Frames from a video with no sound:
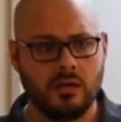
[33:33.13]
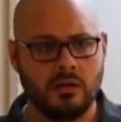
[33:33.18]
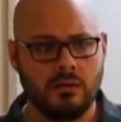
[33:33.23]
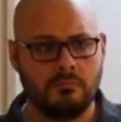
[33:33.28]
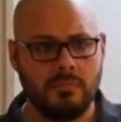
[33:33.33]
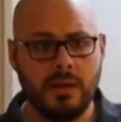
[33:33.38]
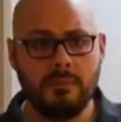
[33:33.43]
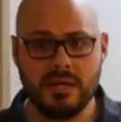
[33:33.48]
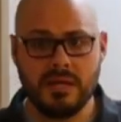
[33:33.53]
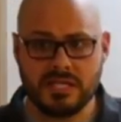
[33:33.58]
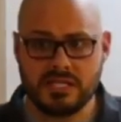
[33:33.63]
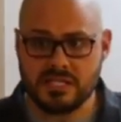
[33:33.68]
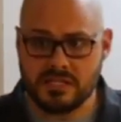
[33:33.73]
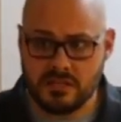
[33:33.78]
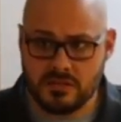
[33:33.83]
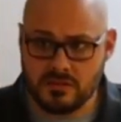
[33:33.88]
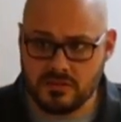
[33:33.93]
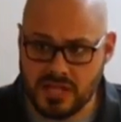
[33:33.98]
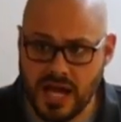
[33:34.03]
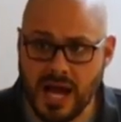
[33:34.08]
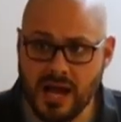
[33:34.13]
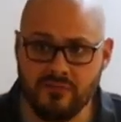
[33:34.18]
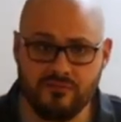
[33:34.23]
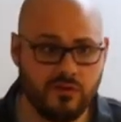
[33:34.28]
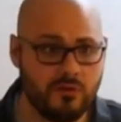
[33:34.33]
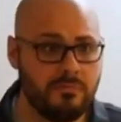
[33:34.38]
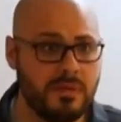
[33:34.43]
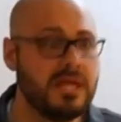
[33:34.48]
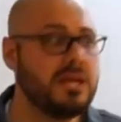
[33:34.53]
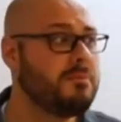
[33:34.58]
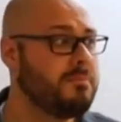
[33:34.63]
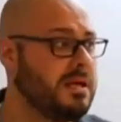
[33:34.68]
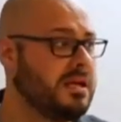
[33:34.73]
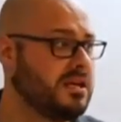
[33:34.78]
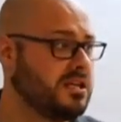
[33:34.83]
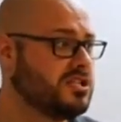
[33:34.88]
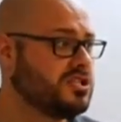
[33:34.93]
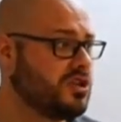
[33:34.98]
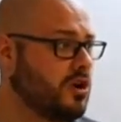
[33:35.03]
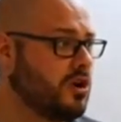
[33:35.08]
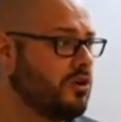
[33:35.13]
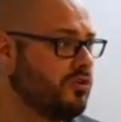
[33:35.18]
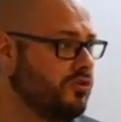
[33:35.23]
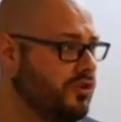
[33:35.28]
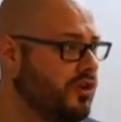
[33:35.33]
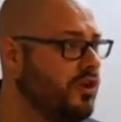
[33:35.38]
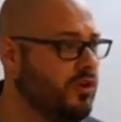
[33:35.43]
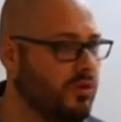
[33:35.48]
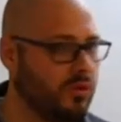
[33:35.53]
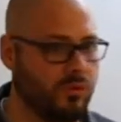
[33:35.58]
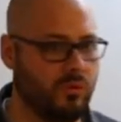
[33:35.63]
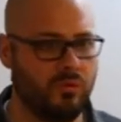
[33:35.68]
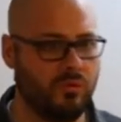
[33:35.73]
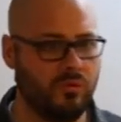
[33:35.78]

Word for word: maybe it's time for me to be concerned too.